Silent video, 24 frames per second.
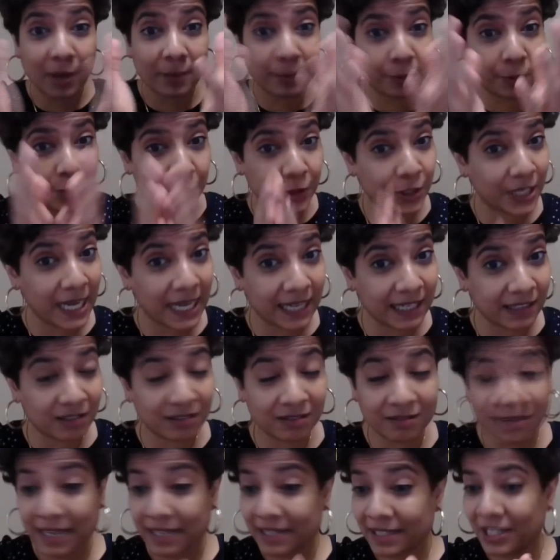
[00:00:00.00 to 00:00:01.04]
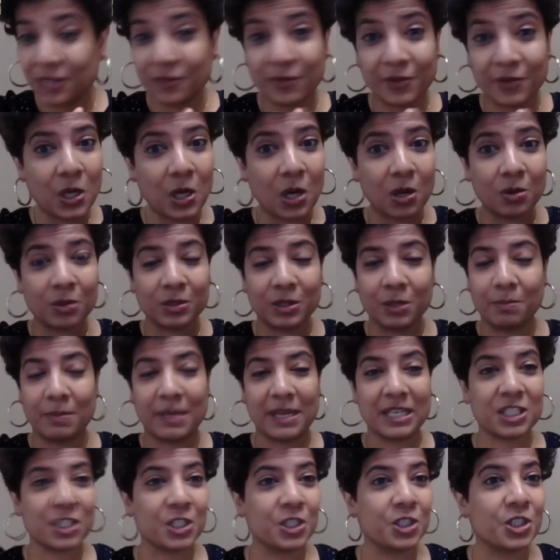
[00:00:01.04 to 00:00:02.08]
So I put it together and here we go. The
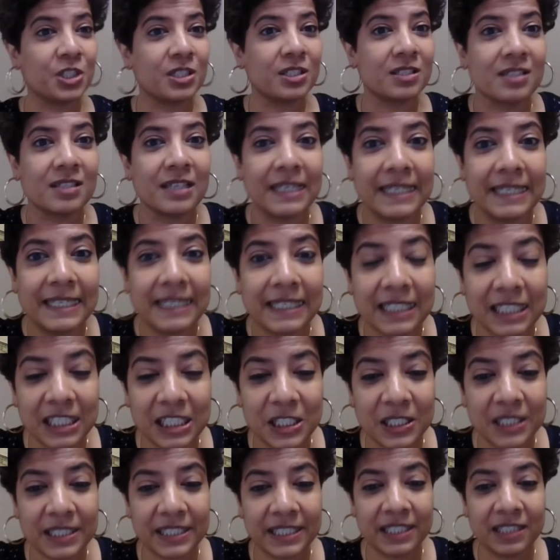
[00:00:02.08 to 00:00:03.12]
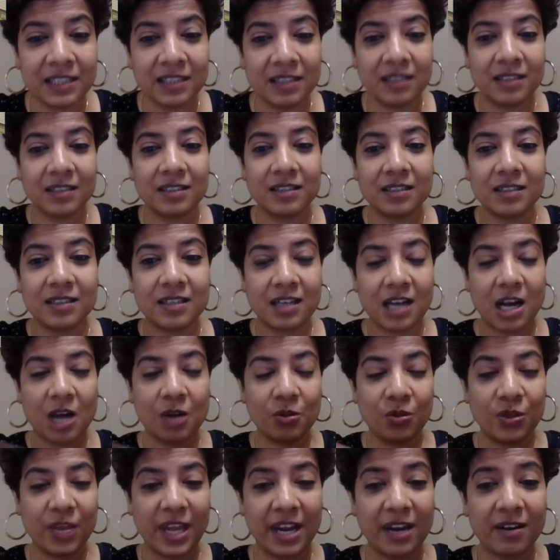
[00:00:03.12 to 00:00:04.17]
message is clearly
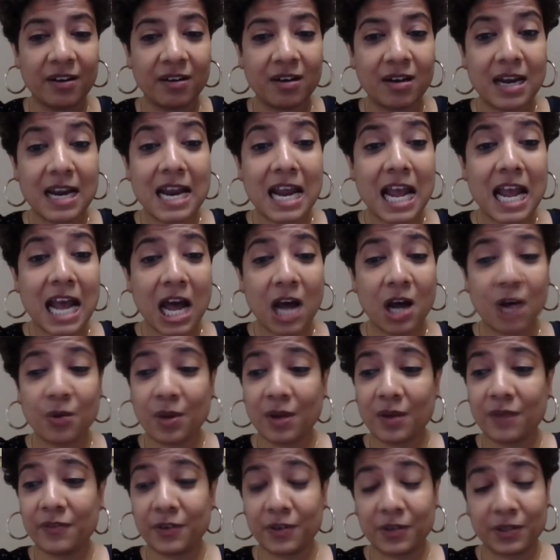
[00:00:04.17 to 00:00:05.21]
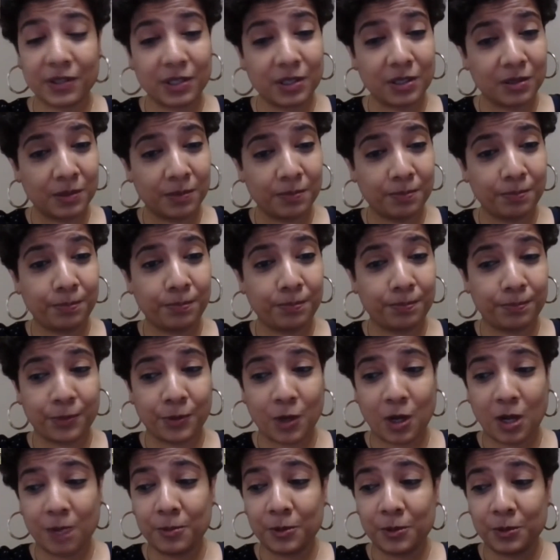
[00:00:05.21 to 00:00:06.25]
out there. However,
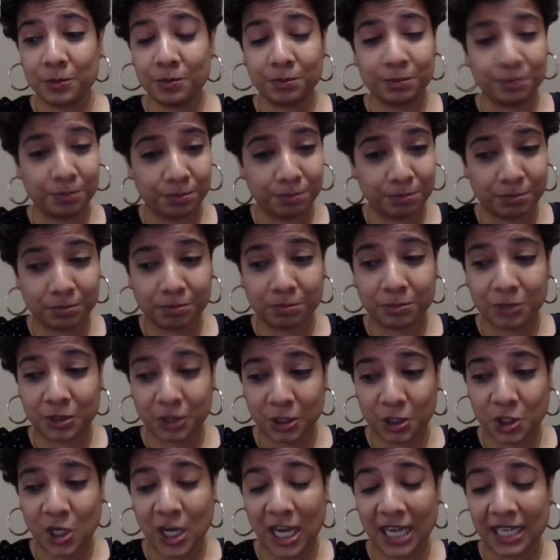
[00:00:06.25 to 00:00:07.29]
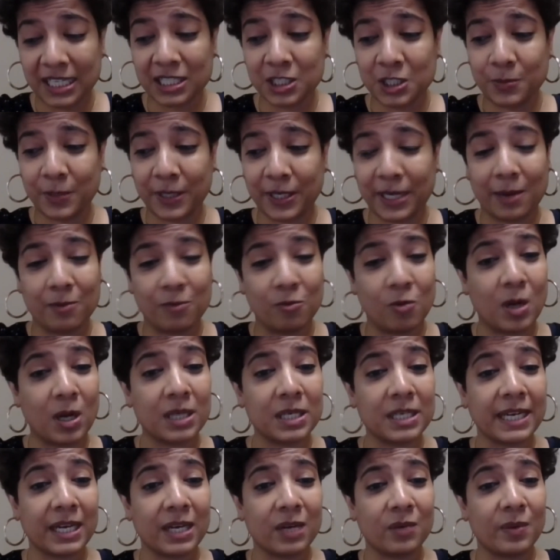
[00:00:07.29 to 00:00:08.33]
the challenge became
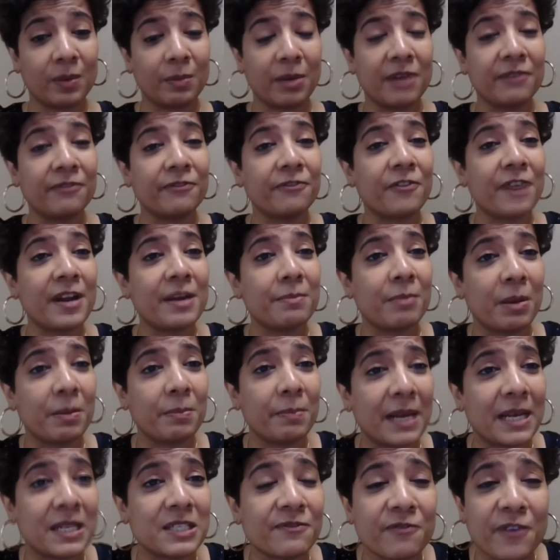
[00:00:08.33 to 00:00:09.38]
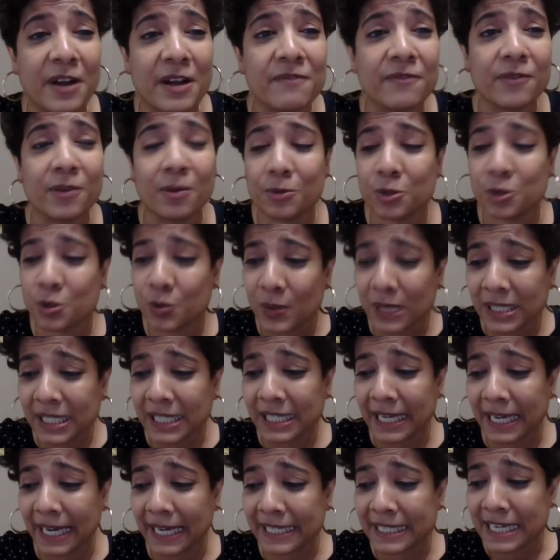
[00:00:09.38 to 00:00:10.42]
one day when my best friend from
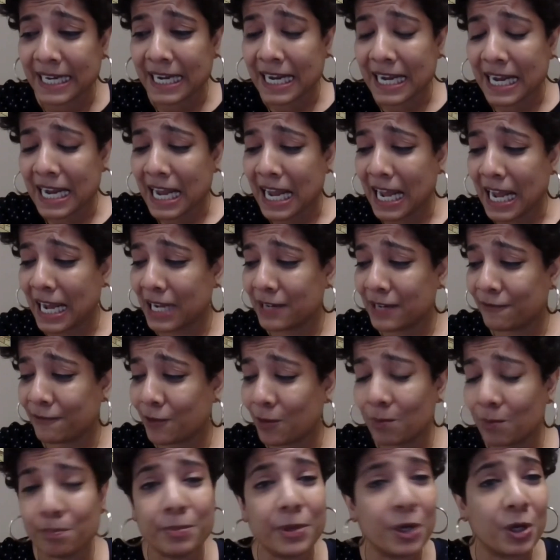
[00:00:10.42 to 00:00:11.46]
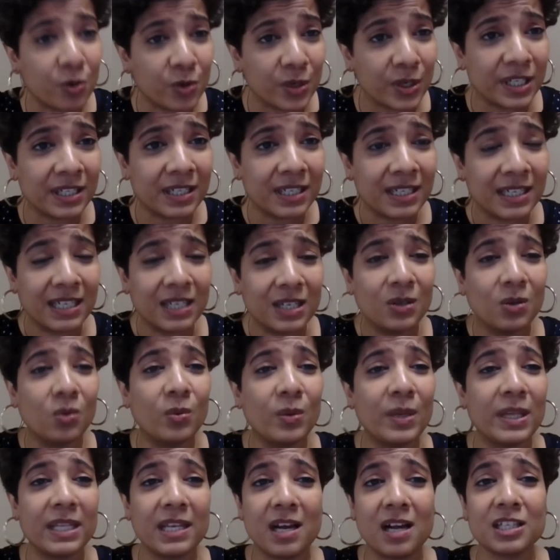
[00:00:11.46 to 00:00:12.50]
Twillingate and from Buren,
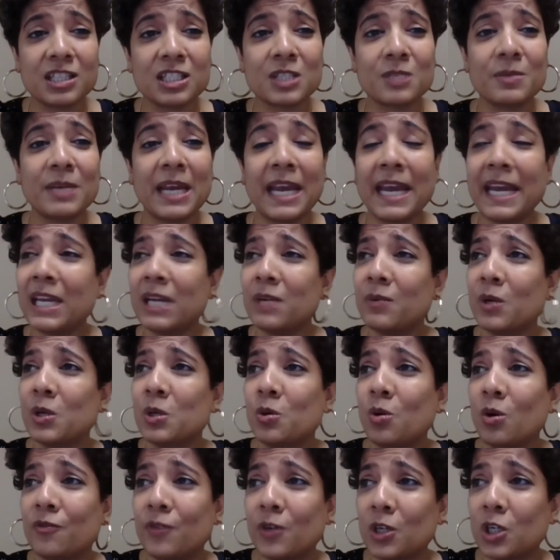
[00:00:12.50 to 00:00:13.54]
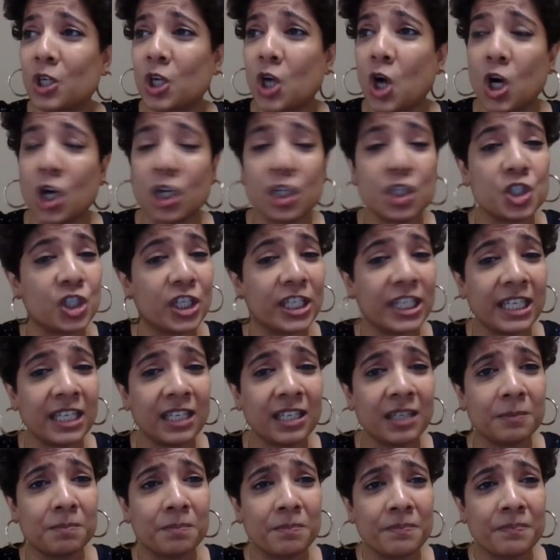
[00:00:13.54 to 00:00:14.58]
when they asked me, hey, you want to go for cord
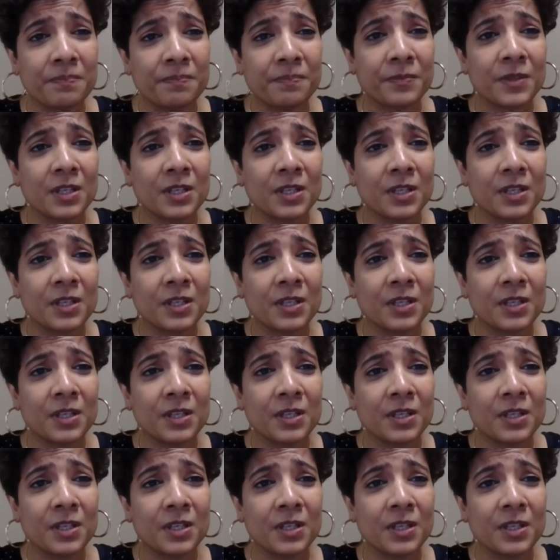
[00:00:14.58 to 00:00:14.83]
jigging?